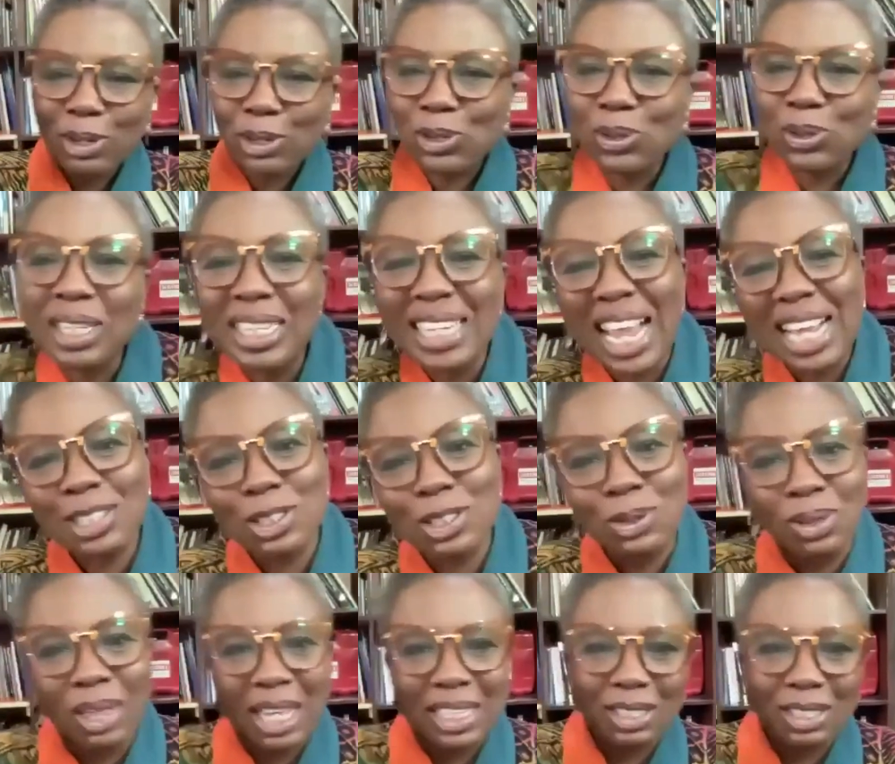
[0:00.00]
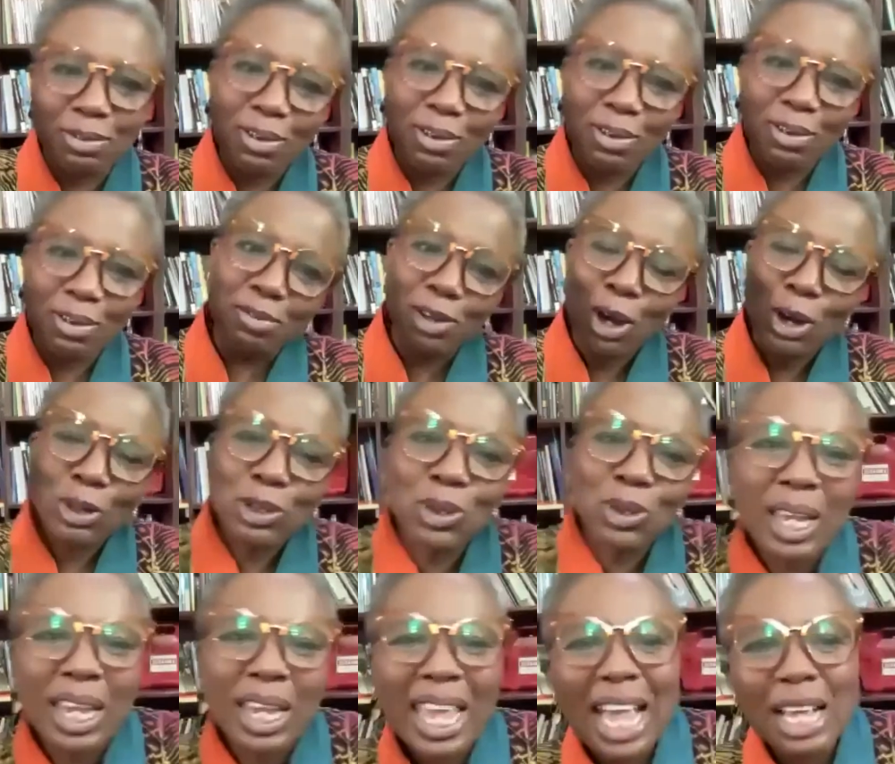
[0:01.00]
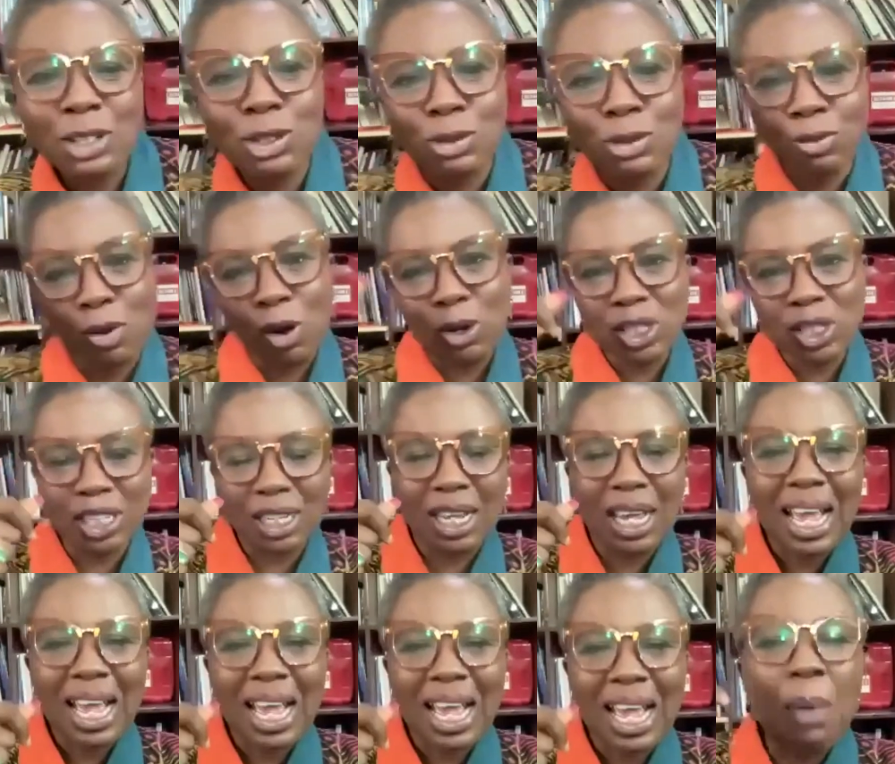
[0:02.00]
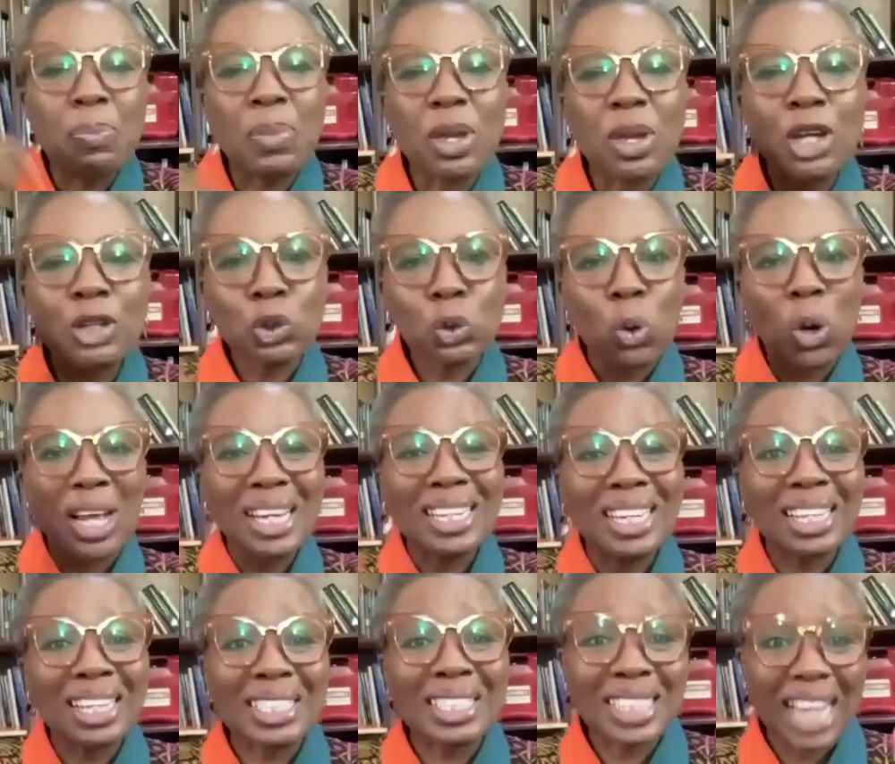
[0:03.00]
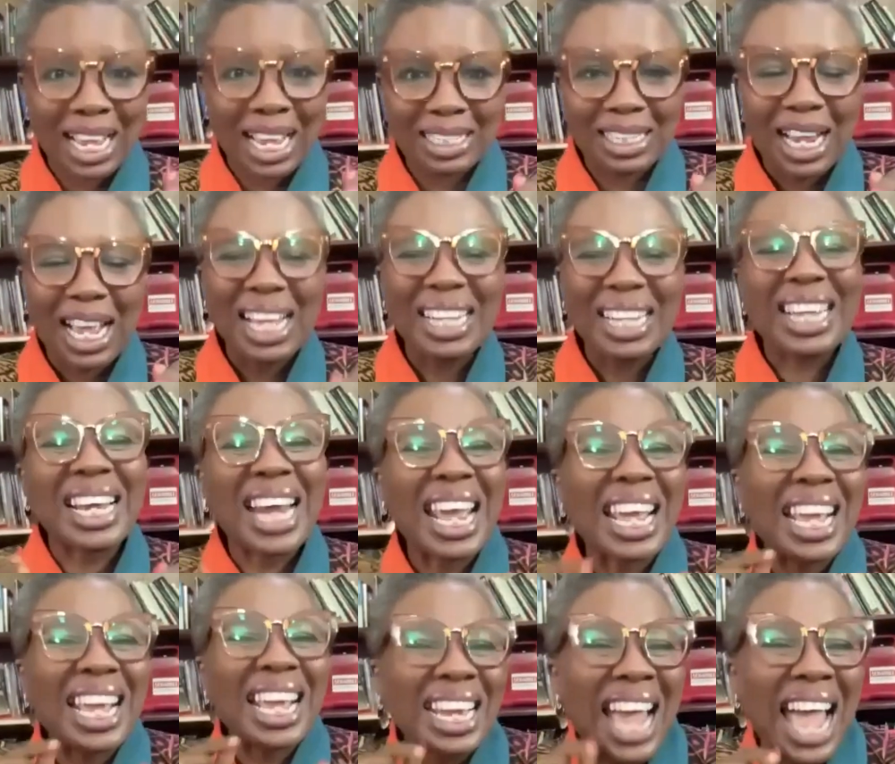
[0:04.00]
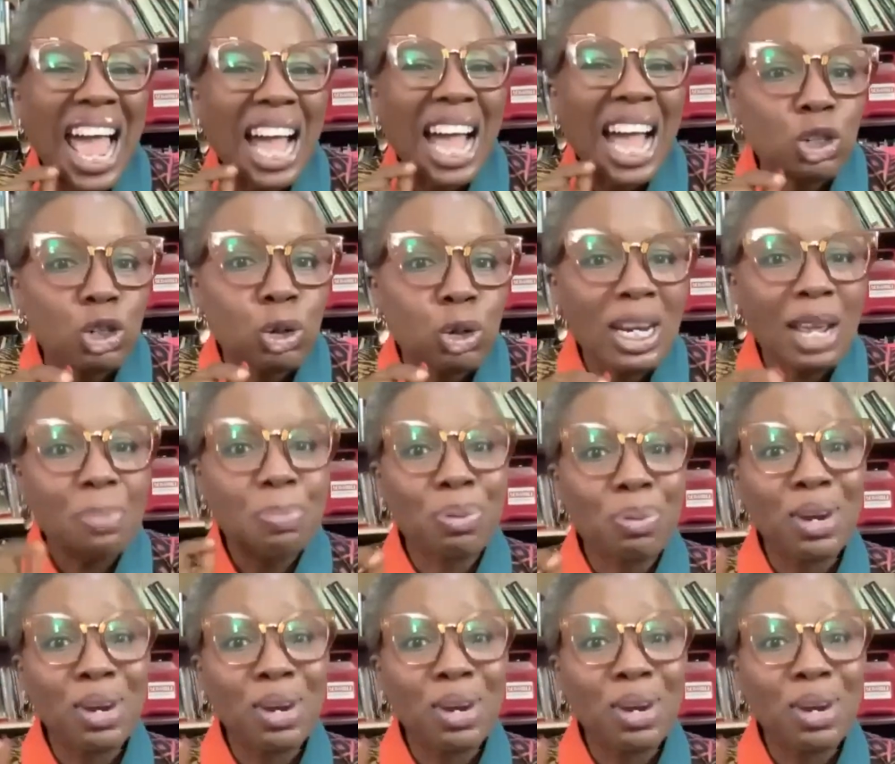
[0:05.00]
to get to 35, to get to 40, and begin to understand that I can actually